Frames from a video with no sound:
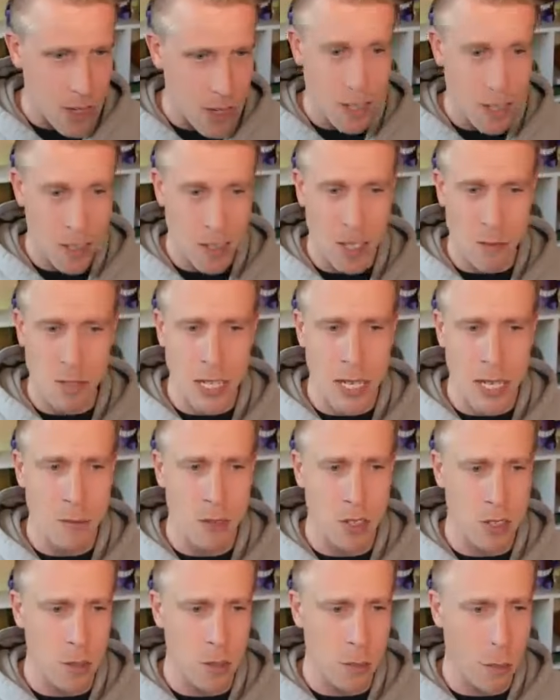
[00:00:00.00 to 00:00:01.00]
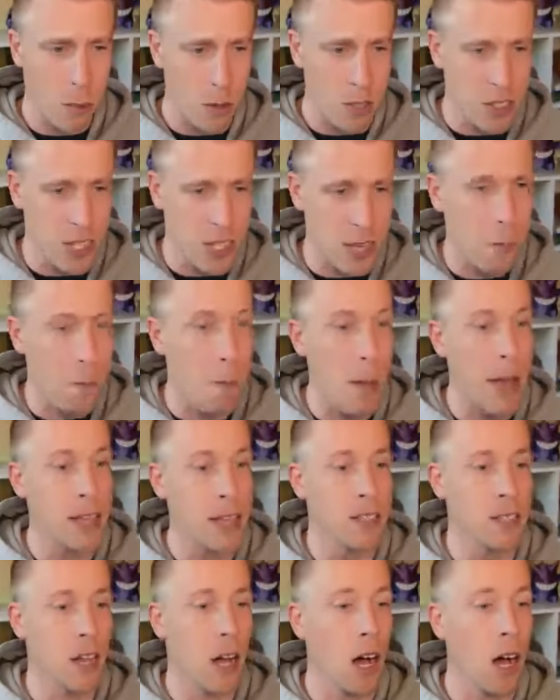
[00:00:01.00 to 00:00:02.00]
because sometimes the supports can
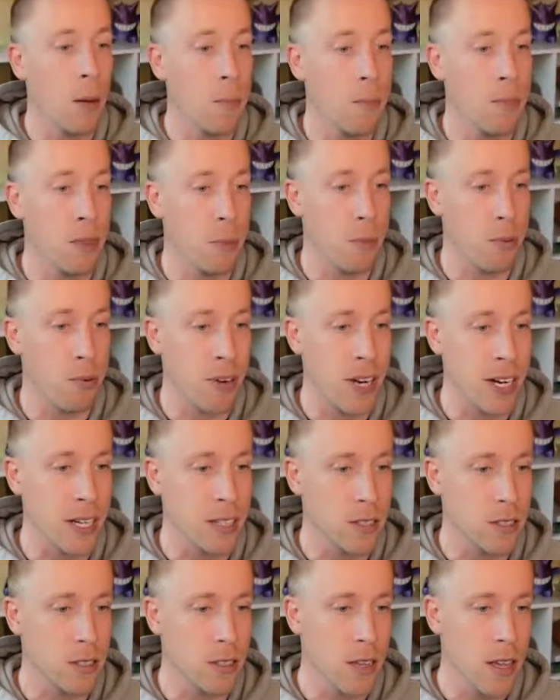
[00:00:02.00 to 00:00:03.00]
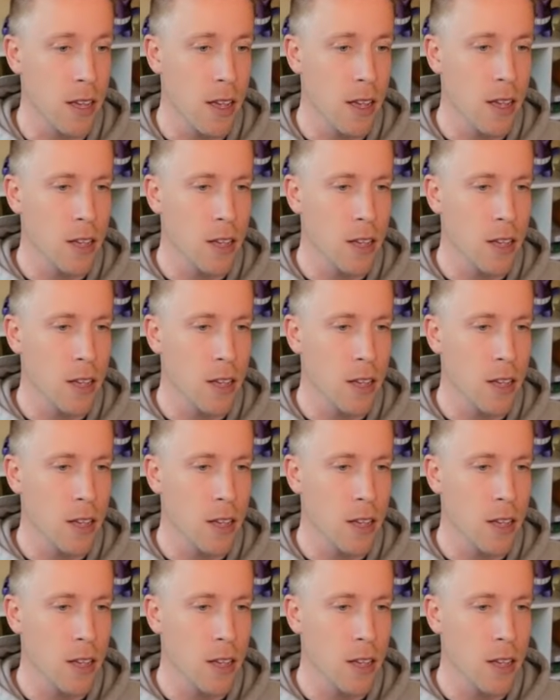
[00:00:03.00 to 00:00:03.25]
mess up the prints.